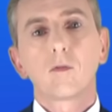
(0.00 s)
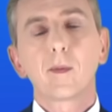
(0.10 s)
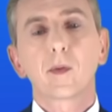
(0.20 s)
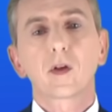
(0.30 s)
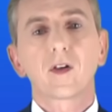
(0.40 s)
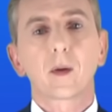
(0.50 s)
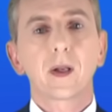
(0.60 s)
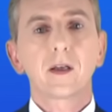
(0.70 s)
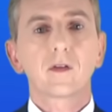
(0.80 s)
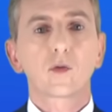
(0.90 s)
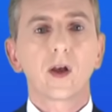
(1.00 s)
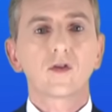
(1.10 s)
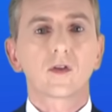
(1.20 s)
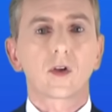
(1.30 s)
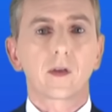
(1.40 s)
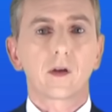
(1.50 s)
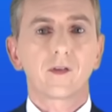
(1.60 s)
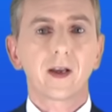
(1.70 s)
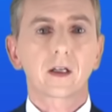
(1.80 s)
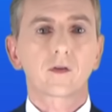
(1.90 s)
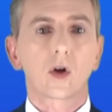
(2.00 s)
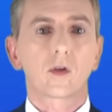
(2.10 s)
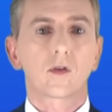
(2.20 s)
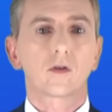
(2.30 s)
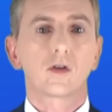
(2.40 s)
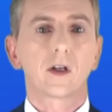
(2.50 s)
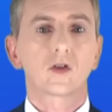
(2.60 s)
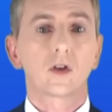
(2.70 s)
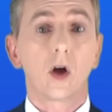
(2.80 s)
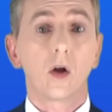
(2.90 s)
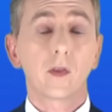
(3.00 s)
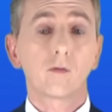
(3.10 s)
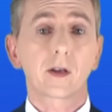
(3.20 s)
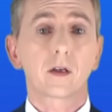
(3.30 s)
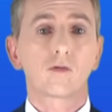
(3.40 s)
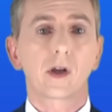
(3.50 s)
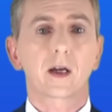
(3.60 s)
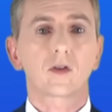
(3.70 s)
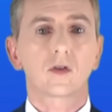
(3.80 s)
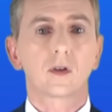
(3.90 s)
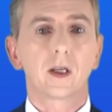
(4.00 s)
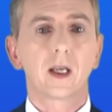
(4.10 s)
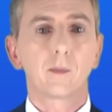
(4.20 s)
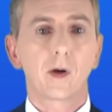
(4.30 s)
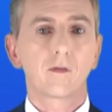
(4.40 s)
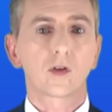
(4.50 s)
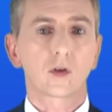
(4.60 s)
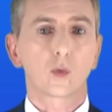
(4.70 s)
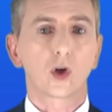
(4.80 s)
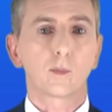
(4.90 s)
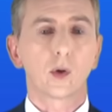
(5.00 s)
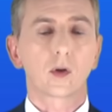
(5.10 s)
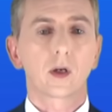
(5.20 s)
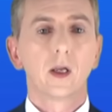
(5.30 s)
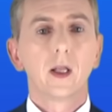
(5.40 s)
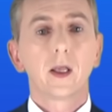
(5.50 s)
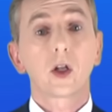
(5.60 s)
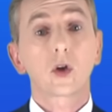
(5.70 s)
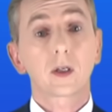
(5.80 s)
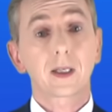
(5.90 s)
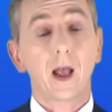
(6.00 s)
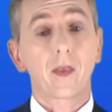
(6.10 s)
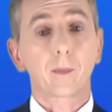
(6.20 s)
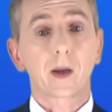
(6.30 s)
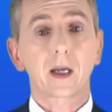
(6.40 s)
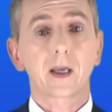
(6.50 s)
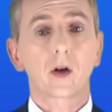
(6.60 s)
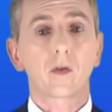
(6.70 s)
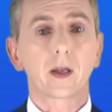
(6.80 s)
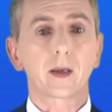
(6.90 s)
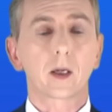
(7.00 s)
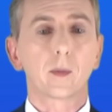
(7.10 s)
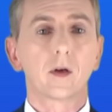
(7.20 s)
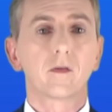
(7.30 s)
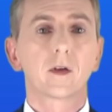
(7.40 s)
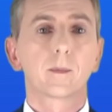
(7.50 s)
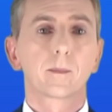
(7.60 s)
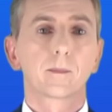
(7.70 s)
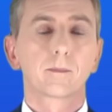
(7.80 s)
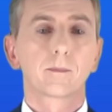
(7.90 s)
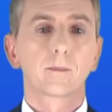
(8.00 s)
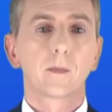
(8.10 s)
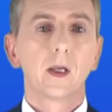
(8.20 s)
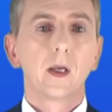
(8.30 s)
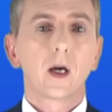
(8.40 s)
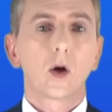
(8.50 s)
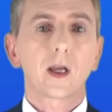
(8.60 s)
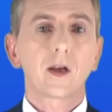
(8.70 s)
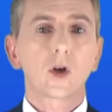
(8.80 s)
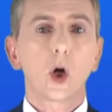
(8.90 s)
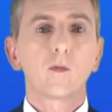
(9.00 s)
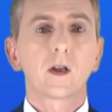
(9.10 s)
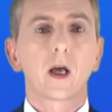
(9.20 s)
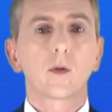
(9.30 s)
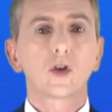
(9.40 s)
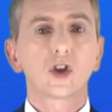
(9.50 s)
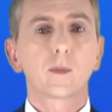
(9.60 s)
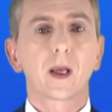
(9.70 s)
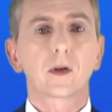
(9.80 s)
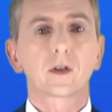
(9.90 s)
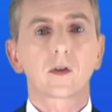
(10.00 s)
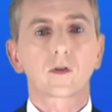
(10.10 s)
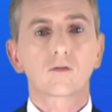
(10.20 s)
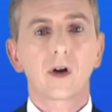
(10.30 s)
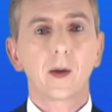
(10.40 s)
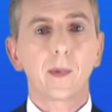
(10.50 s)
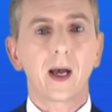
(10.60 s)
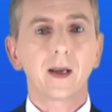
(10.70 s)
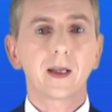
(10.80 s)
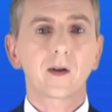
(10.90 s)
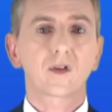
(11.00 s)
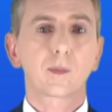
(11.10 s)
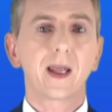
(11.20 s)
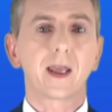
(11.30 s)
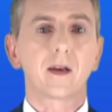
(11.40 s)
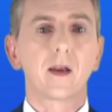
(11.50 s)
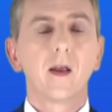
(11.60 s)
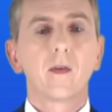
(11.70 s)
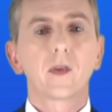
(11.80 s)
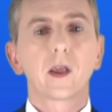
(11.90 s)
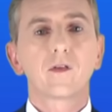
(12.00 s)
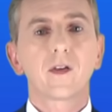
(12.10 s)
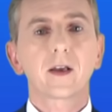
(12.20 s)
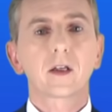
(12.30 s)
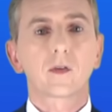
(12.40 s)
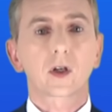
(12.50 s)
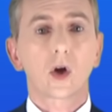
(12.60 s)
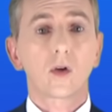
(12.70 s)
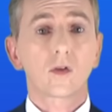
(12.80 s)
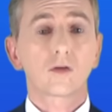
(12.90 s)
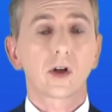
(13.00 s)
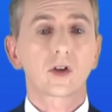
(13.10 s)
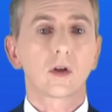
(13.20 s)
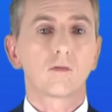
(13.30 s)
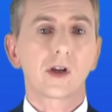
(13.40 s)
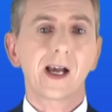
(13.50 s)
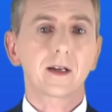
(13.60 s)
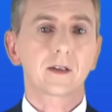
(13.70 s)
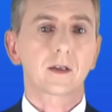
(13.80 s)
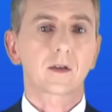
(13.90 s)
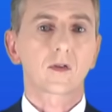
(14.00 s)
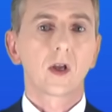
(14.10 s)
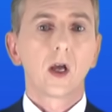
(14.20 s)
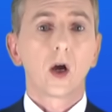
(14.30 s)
Remember, you'll find plenty of questions on the effect of concentration on the rate of reaction in my revision workbook, and you can get that by clicking on the link above. Okay, so hopefully now you should be able to describe and explain the effect of the concentration of reactants,